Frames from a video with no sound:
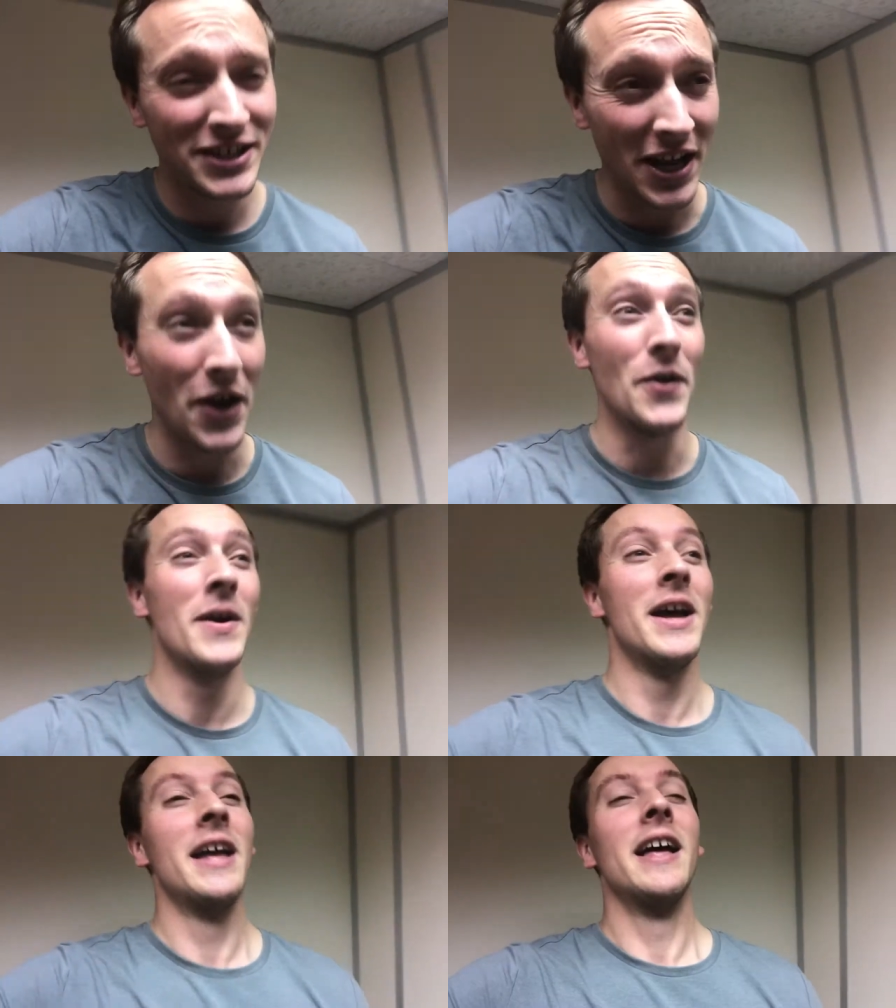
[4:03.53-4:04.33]
so
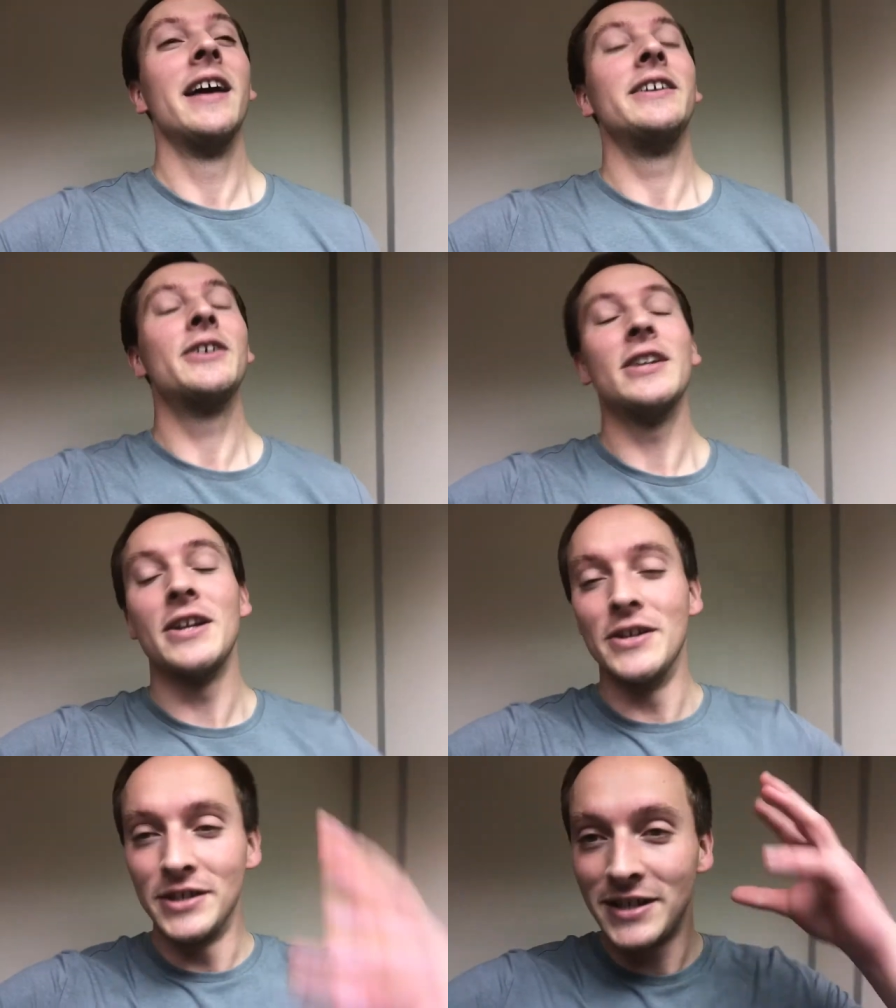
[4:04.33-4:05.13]
you can
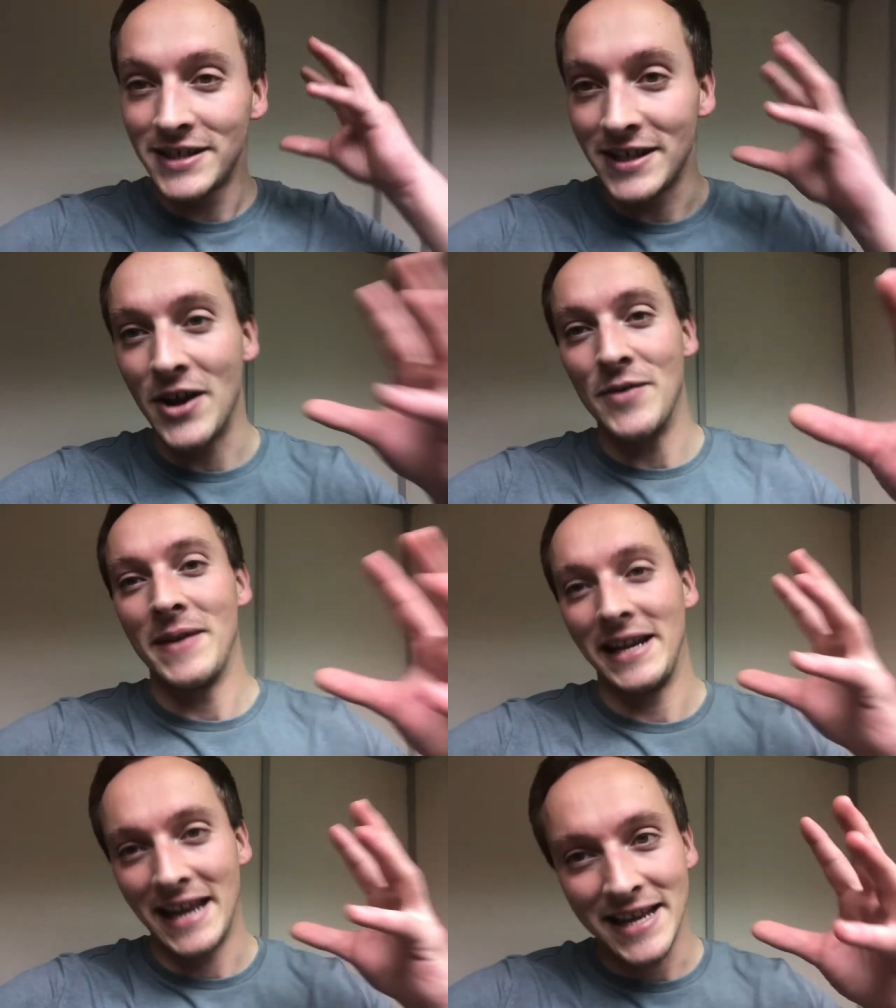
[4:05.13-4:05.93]
learn so
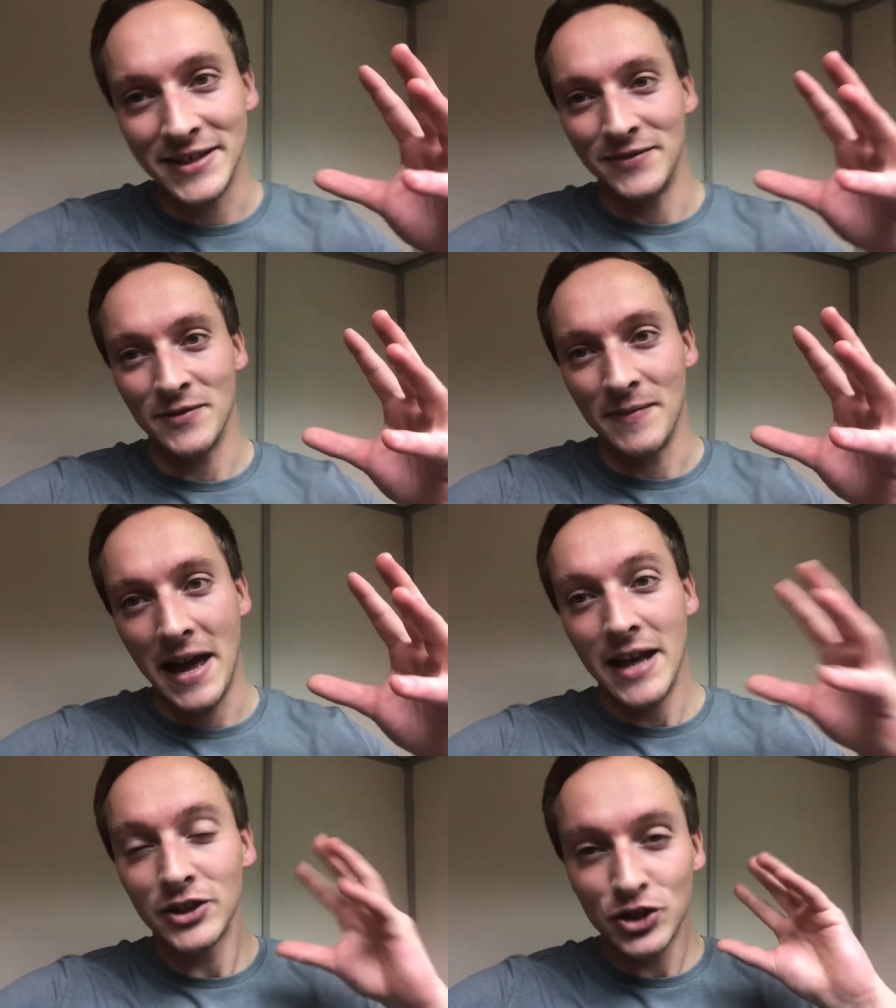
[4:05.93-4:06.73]
many lessons from
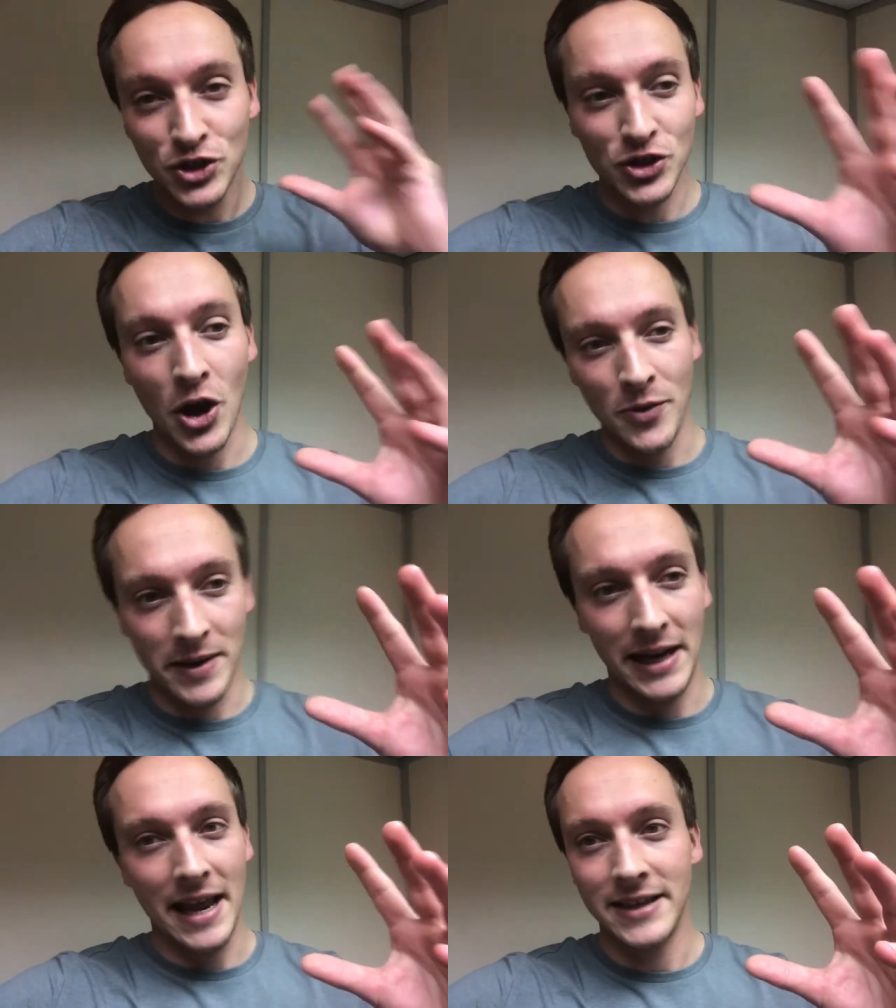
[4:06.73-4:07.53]
that. So
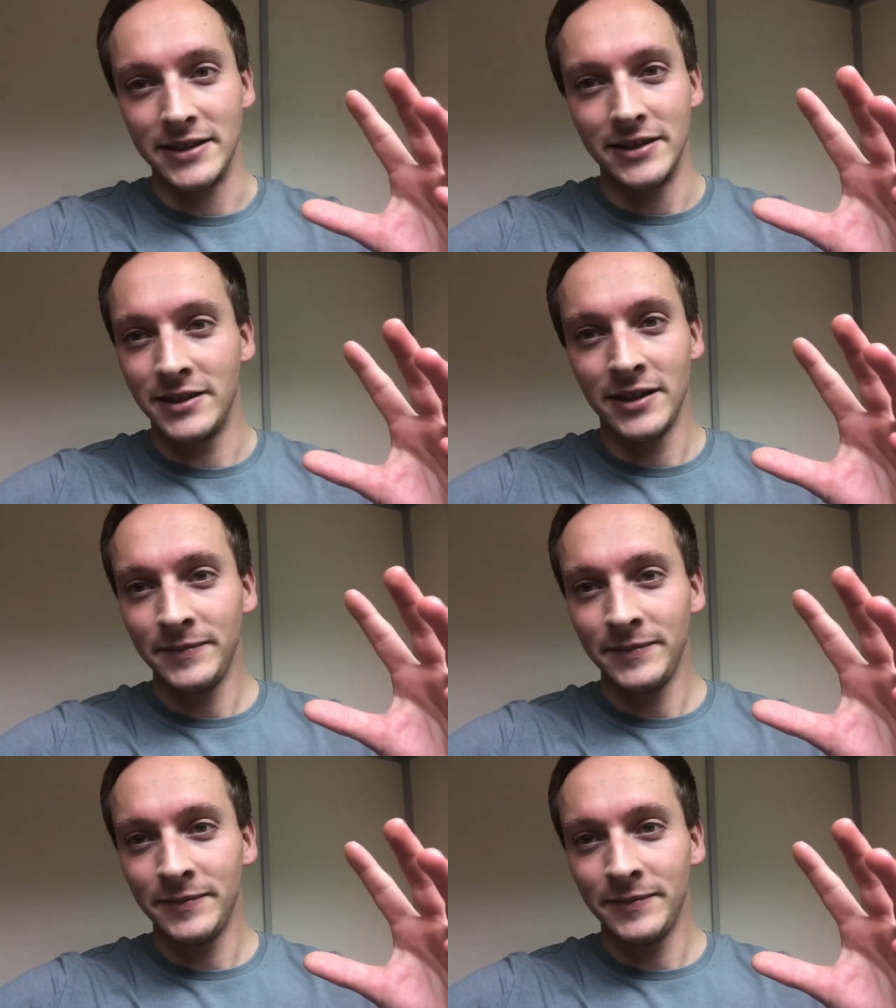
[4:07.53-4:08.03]
many lessons.